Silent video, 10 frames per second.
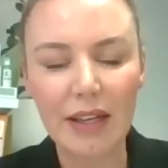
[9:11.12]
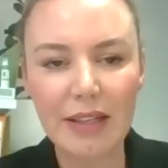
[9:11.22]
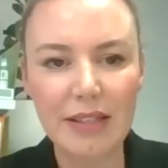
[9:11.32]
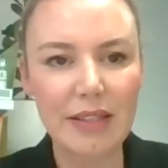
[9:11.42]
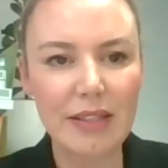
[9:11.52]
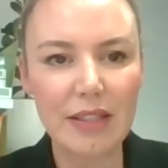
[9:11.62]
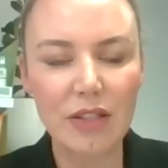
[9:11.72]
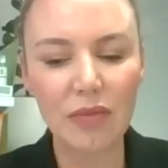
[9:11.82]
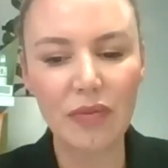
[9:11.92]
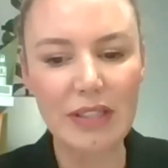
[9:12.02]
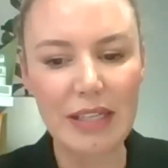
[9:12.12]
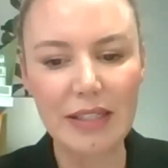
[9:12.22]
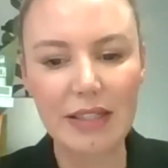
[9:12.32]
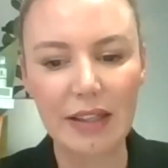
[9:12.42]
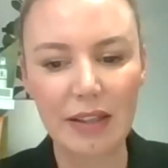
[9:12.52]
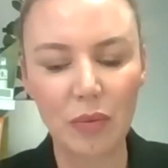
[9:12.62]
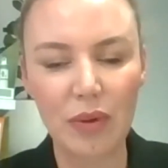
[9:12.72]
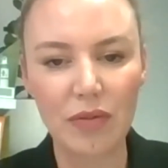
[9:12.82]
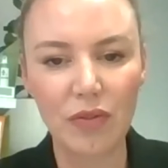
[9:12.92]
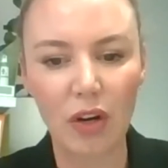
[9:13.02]
is. It's so fantastic that
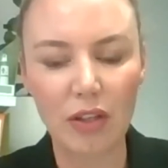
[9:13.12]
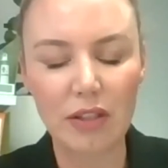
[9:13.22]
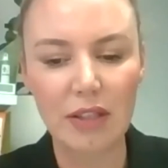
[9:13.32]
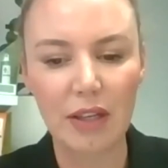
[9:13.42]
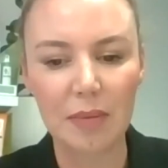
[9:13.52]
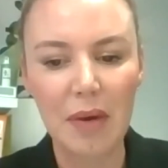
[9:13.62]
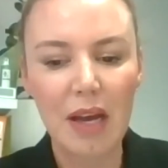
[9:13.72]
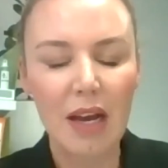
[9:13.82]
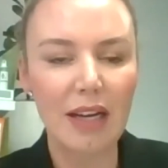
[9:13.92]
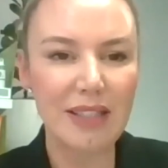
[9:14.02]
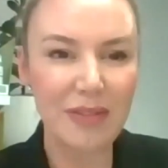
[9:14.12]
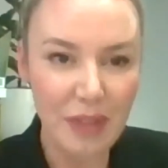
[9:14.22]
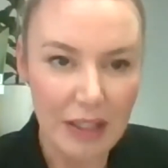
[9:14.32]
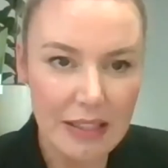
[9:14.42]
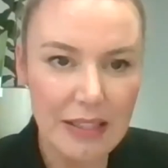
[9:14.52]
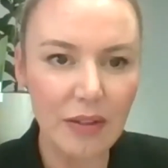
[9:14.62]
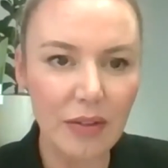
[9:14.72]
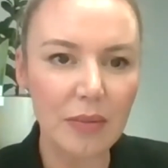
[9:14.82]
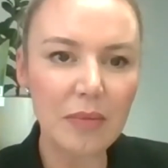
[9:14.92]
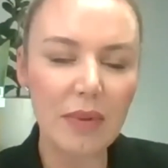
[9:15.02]
we've got a defense
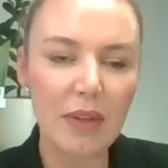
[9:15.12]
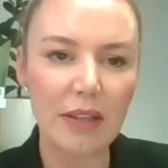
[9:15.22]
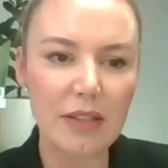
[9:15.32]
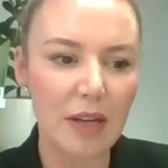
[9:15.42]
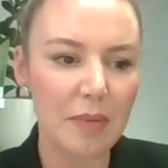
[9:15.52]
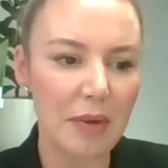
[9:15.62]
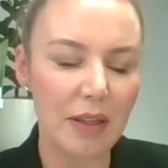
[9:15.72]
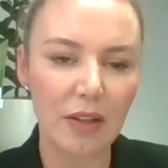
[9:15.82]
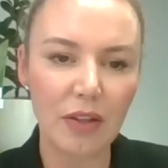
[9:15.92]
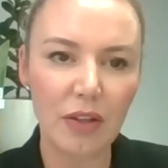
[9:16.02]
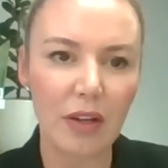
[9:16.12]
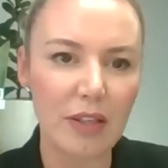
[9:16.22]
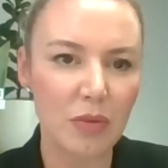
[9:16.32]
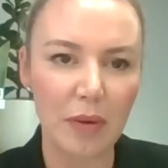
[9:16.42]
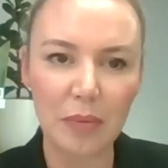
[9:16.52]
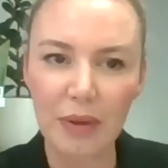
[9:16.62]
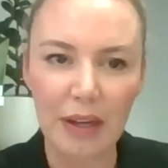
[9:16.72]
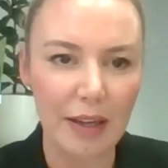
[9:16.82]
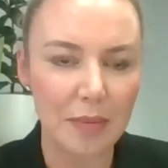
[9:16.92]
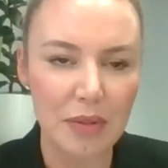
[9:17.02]
serum that, I mean, you know, has
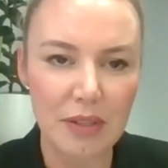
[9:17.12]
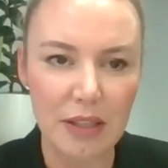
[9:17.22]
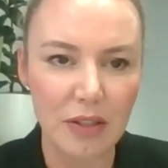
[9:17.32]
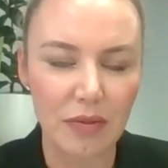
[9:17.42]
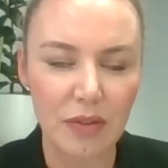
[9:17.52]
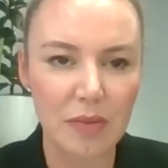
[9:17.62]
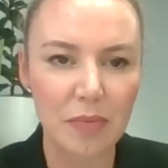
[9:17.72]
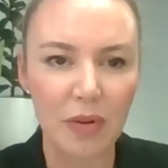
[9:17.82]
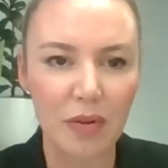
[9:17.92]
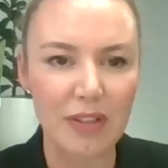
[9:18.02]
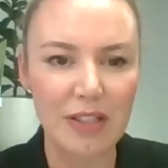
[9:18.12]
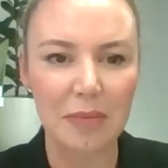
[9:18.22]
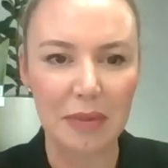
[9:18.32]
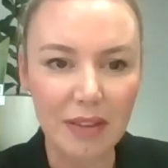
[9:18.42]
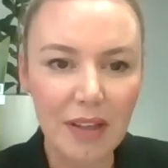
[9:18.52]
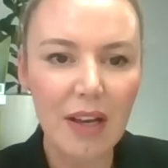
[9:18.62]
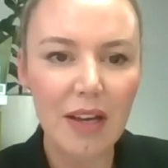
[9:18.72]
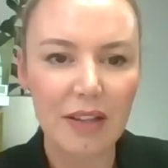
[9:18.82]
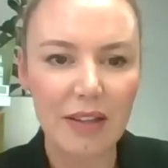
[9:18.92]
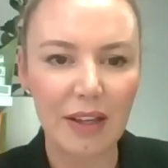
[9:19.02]
1.8% of this provitamin.
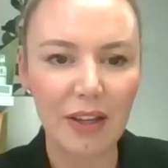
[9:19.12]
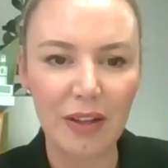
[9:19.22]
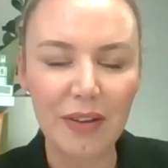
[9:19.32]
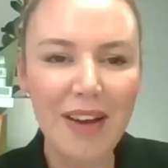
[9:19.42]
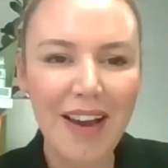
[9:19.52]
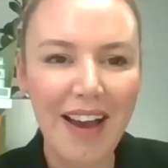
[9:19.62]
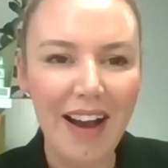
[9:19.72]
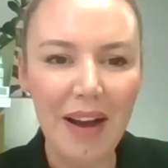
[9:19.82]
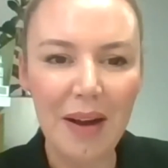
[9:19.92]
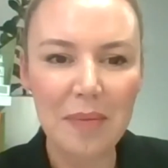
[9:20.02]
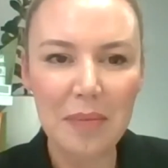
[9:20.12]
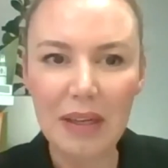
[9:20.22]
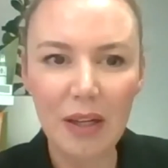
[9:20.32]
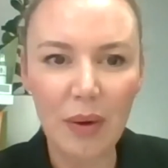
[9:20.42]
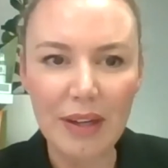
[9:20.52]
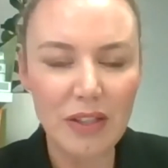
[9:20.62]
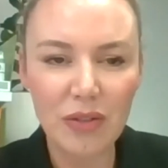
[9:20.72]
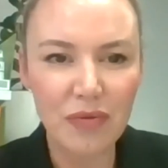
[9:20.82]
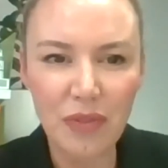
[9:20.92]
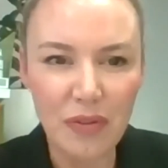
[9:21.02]
Thank you. But it equates
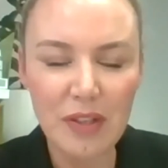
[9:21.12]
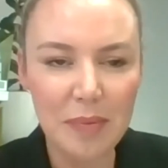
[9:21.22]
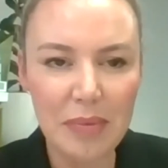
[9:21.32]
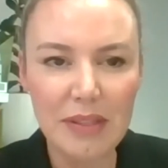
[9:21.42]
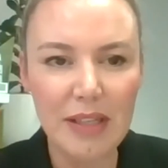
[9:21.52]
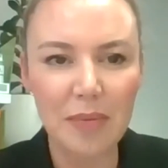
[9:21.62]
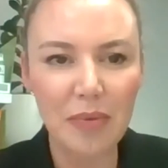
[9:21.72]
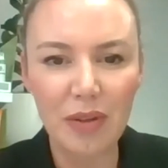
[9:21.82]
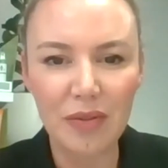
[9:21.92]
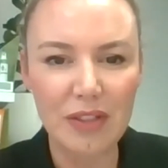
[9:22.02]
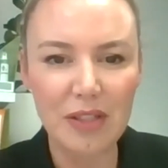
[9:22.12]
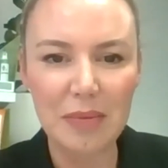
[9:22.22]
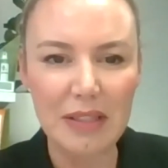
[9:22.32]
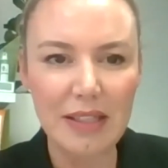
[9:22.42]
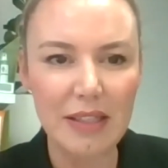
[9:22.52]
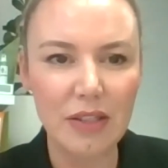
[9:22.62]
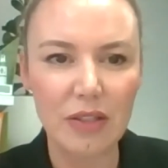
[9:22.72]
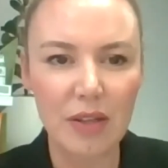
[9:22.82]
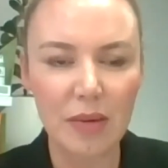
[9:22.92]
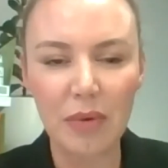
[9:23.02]
to 15% pure vitamin C. So
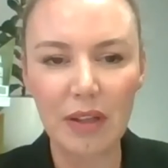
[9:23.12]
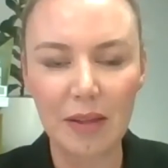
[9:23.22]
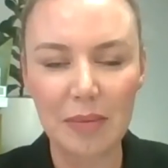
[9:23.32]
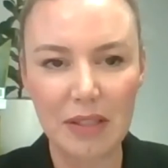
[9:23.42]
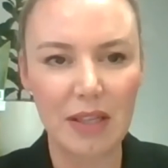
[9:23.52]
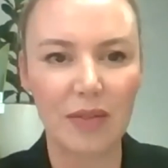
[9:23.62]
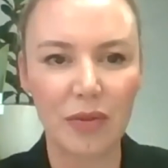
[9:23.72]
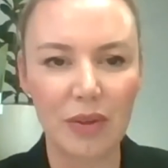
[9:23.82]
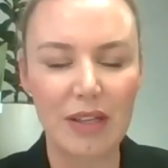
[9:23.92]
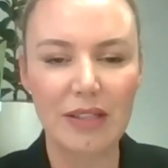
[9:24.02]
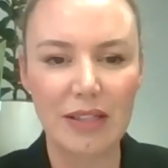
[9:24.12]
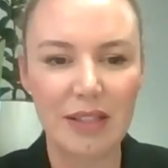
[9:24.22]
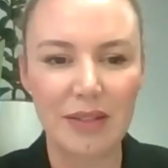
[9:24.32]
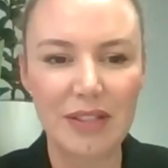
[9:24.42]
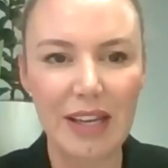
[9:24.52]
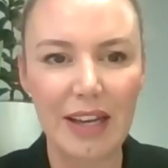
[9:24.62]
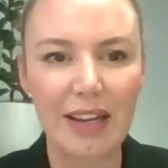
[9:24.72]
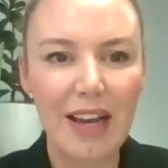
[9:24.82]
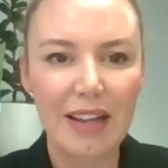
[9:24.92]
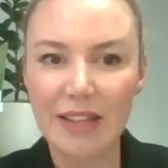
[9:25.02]
someone like myself who has sensitive skin,
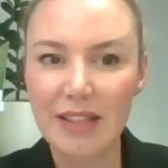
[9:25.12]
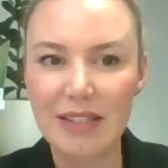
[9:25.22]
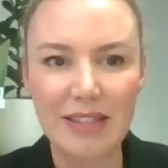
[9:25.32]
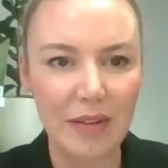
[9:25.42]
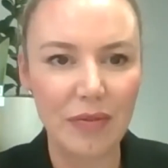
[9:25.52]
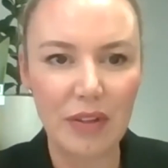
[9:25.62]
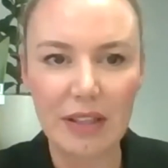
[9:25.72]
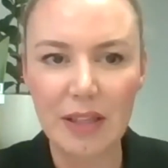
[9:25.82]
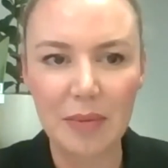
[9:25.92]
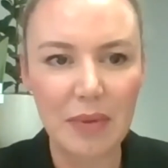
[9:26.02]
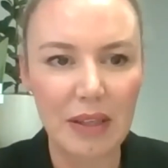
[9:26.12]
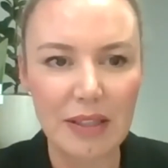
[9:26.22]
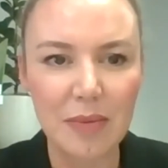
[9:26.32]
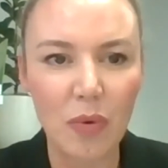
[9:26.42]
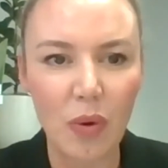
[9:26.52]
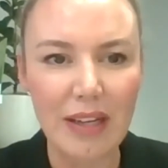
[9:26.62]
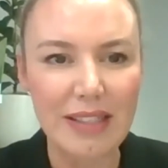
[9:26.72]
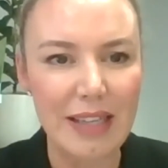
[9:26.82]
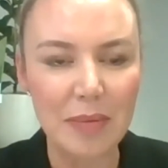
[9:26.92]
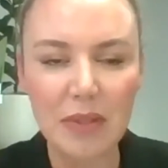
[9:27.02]
this is definitely something that's
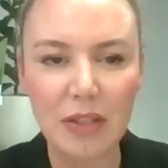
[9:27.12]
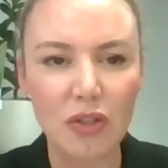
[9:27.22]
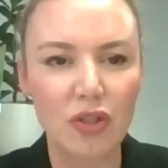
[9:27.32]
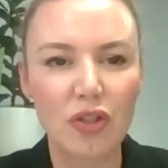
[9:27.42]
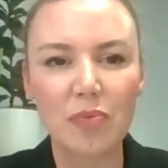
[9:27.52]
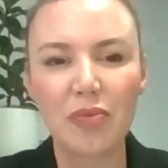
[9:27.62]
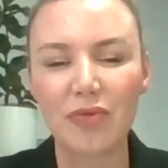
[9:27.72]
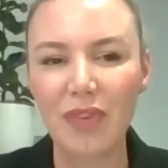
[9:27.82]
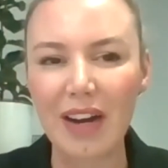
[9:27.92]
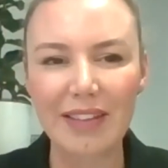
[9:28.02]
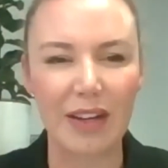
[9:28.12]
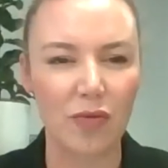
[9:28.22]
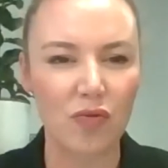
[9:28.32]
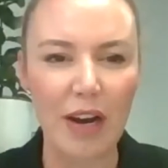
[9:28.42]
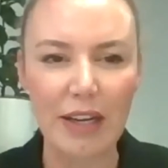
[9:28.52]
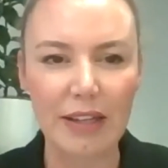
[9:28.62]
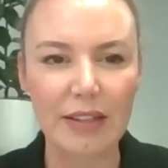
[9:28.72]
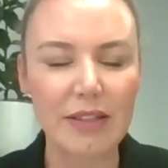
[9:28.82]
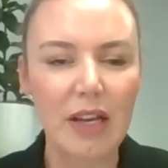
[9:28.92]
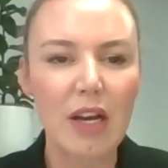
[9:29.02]
more adapted to just provide that
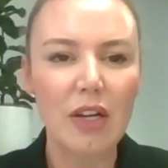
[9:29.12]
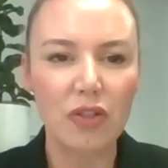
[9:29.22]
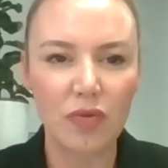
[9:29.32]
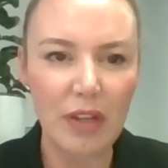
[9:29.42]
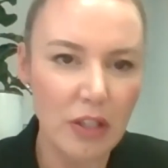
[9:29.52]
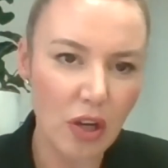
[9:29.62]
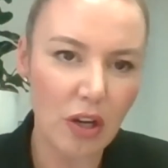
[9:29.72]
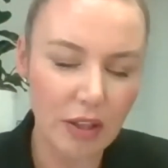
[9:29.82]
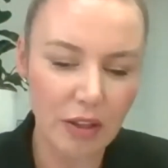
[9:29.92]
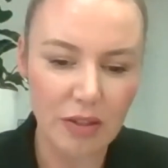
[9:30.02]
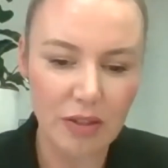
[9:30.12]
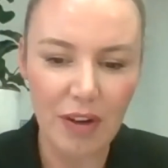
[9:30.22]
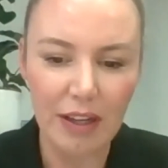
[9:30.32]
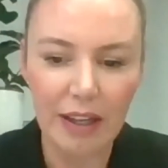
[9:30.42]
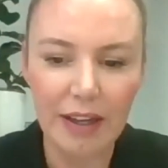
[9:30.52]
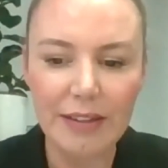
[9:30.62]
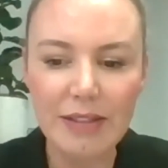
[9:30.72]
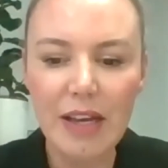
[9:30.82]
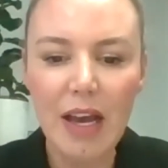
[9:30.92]
radiance, to really target those fine lines,